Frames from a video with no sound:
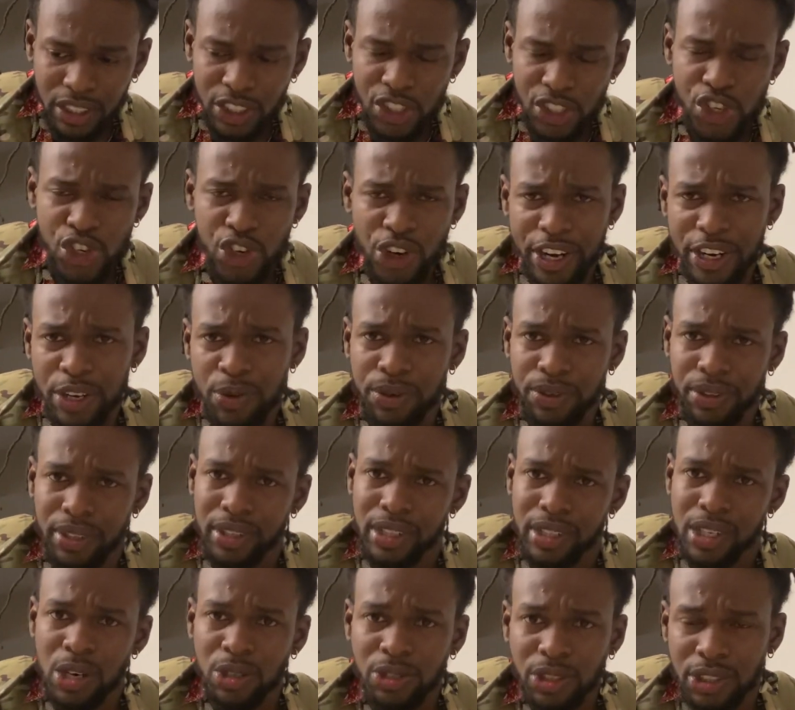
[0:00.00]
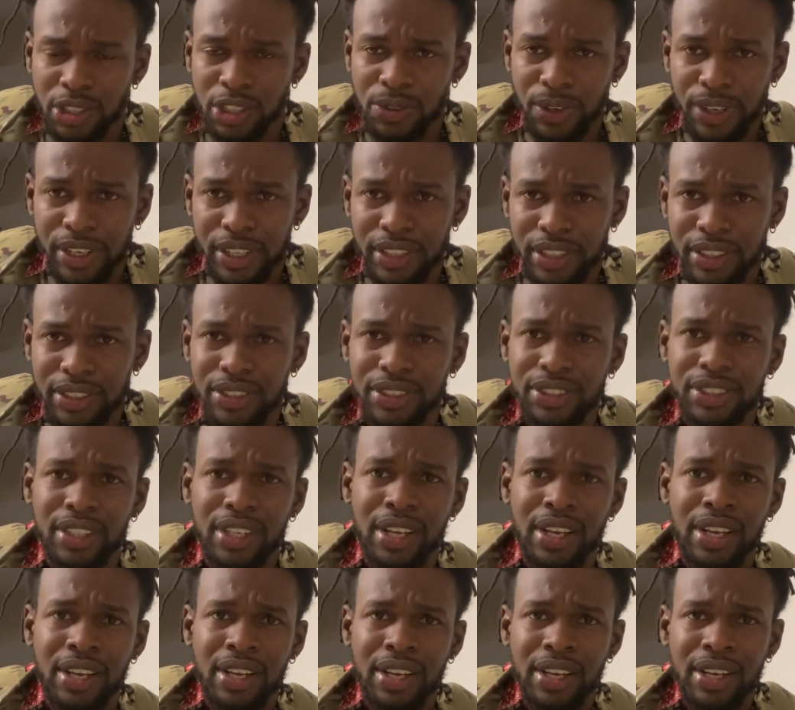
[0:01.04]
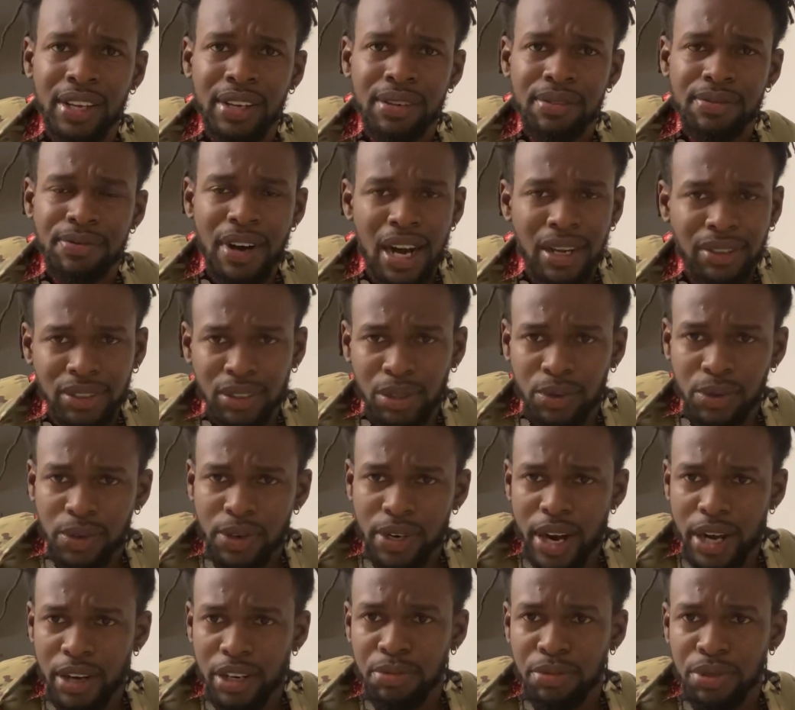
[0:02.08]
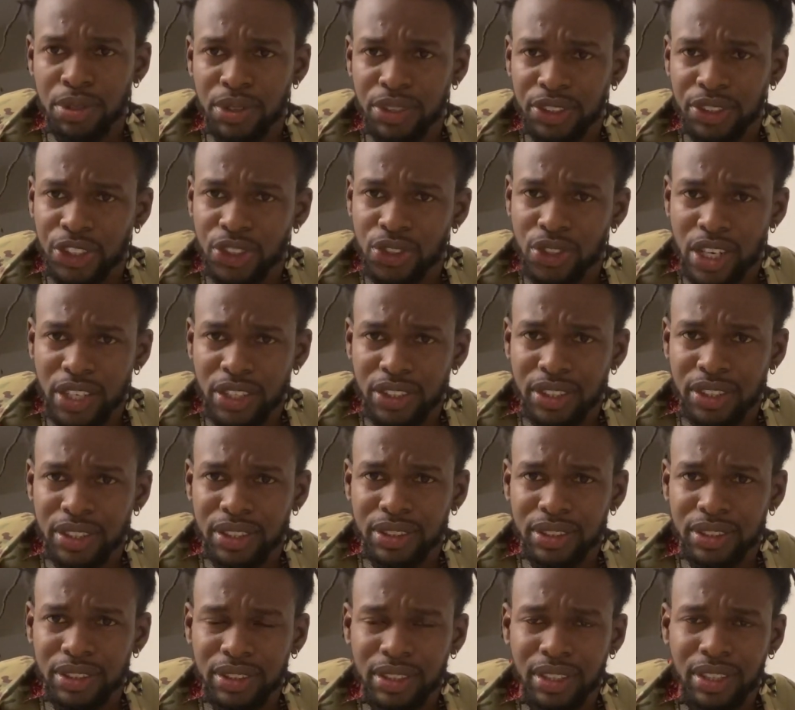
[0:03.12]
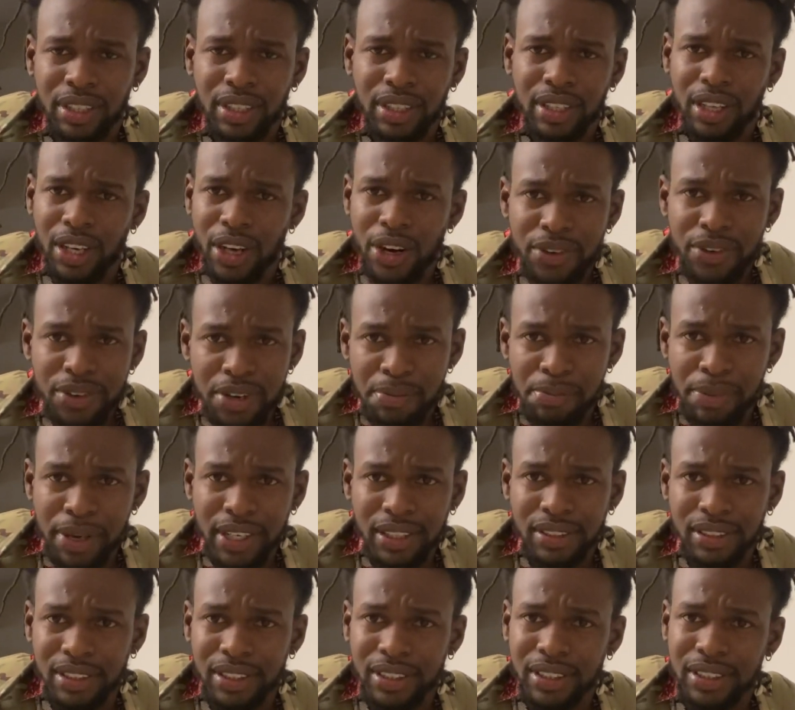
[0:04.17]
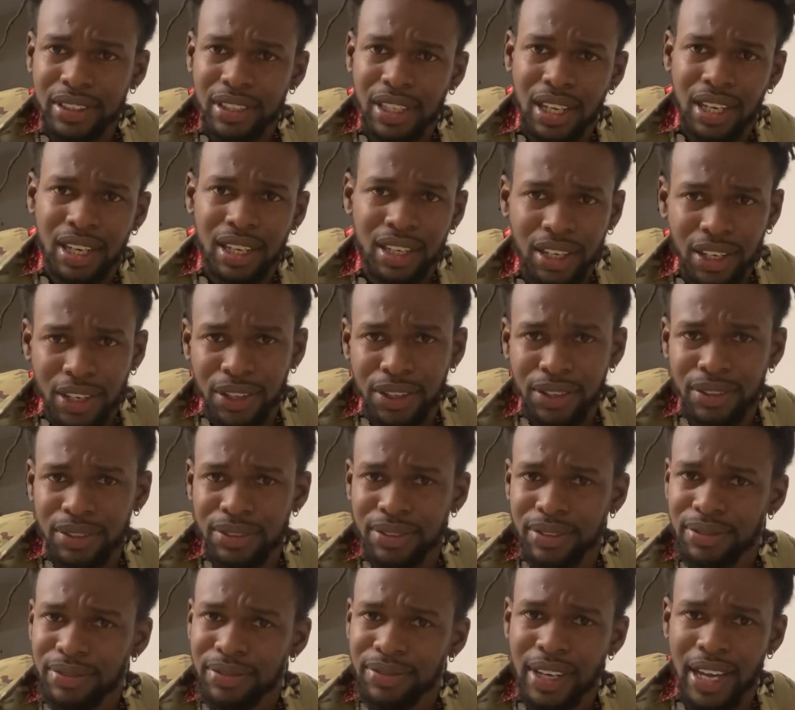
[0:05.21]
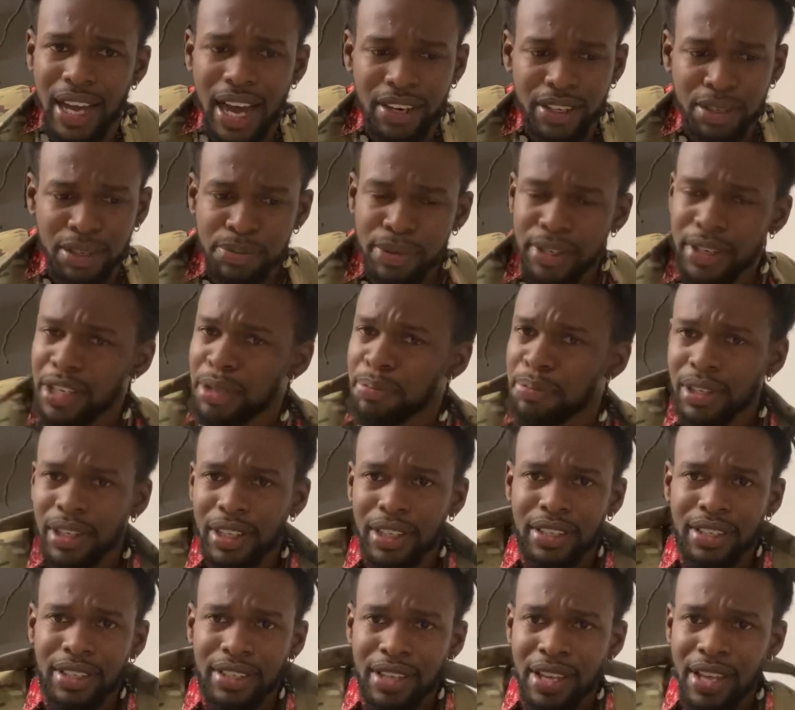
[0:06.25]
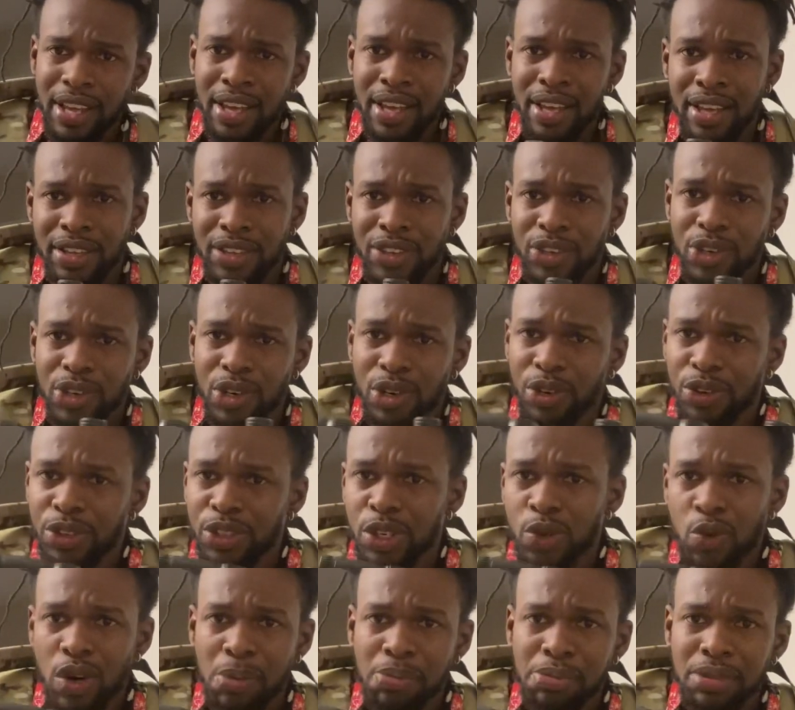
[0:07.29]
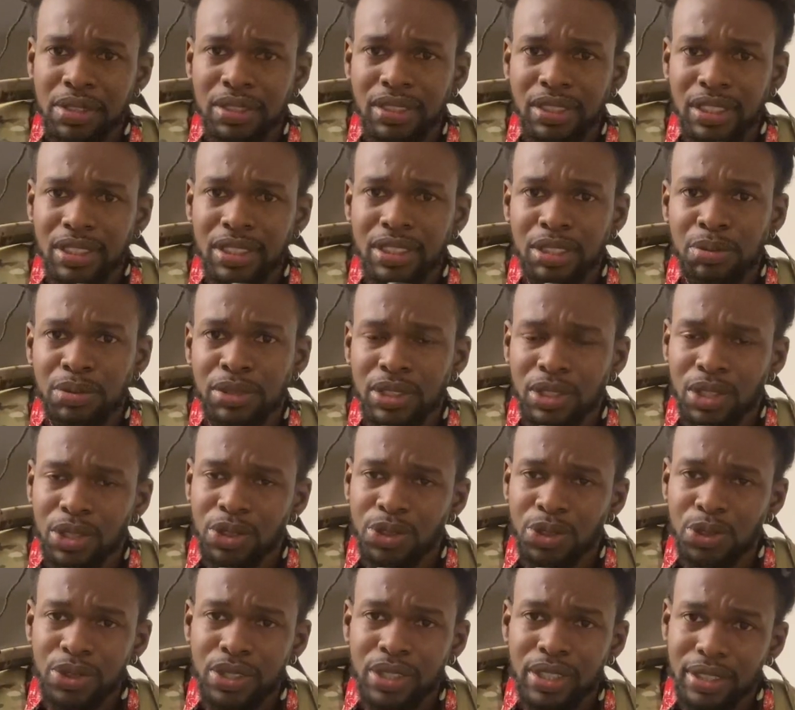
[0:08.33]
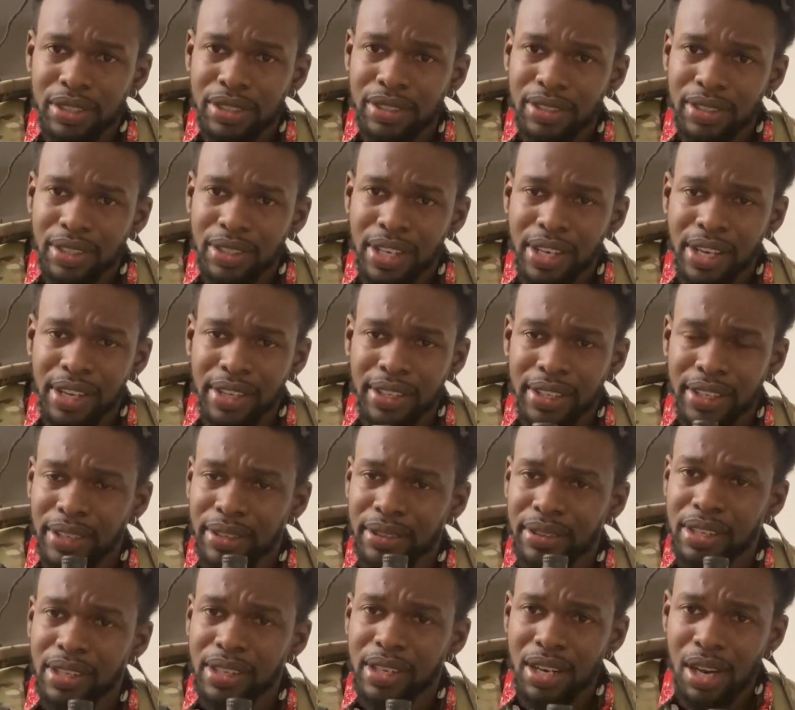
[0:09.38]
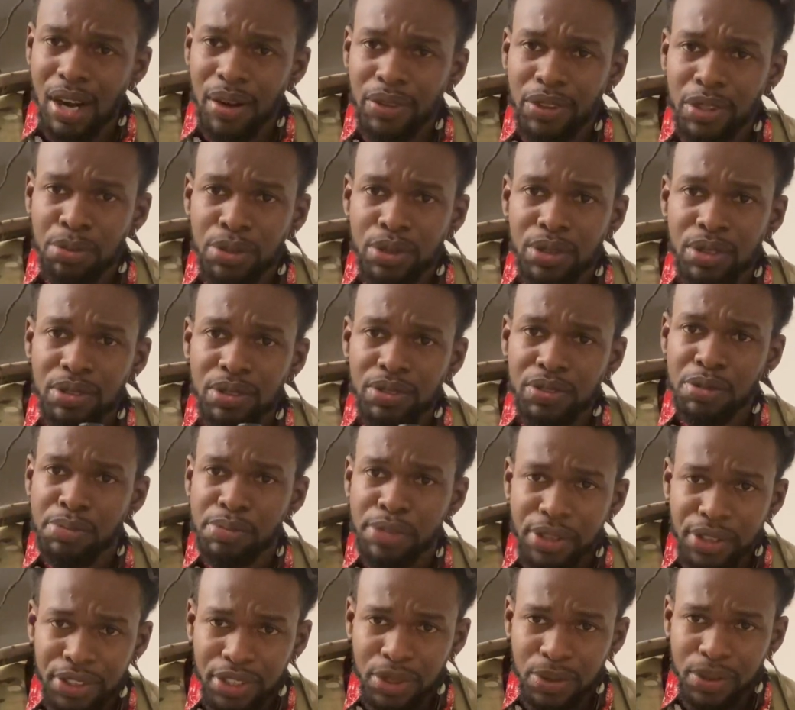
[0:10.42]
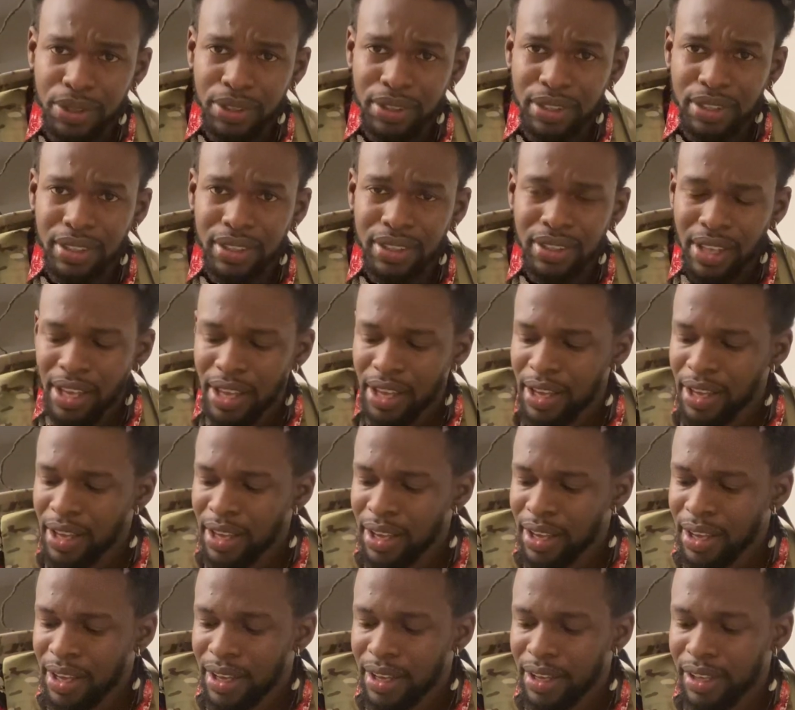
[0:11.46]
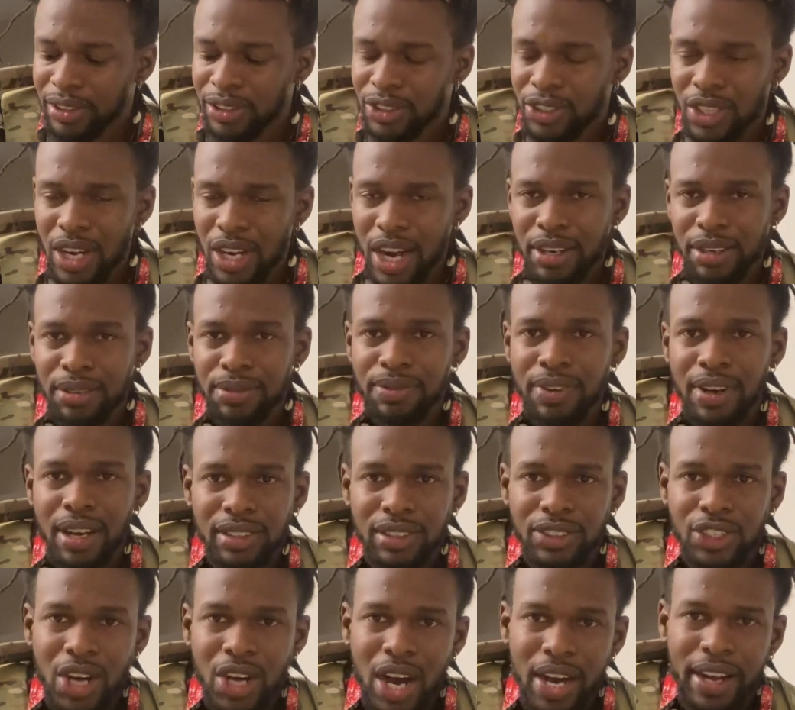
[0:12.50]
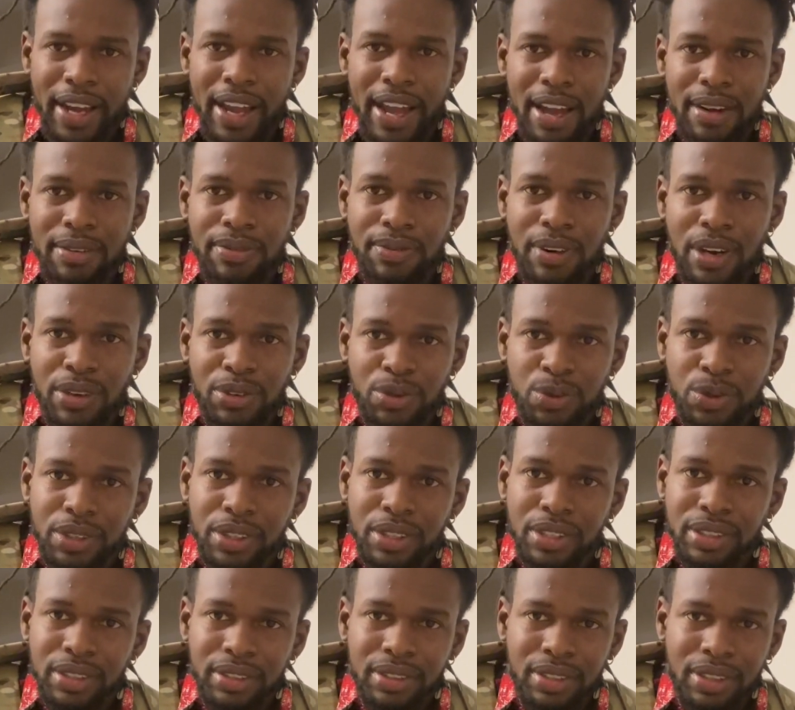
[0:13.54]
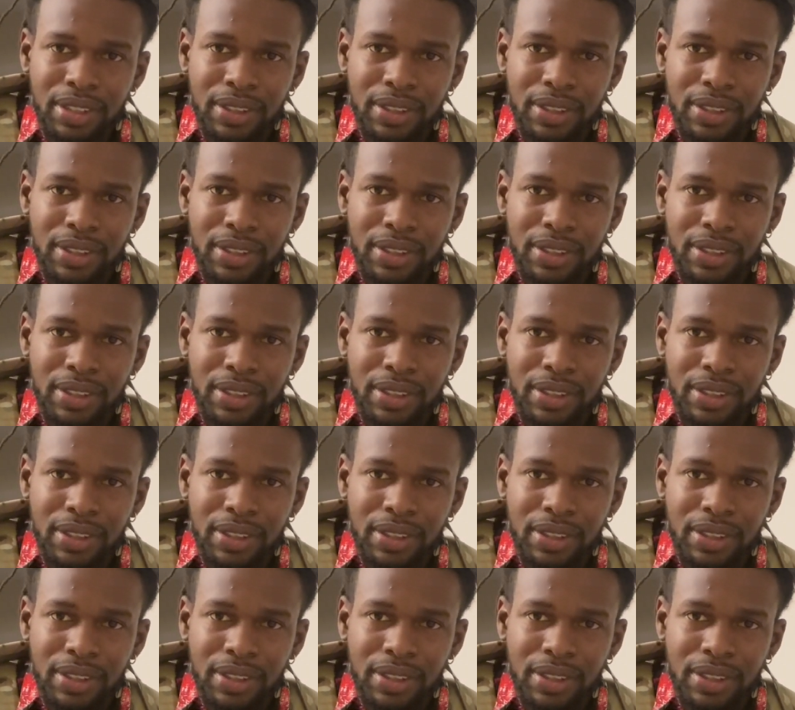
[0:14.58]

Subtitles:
Train with it. Go to the range, find some credible instructors, learn the basics, learn how to manipulate, your weapon system so you could get comfortable and familiar with it, and try to have fun with it.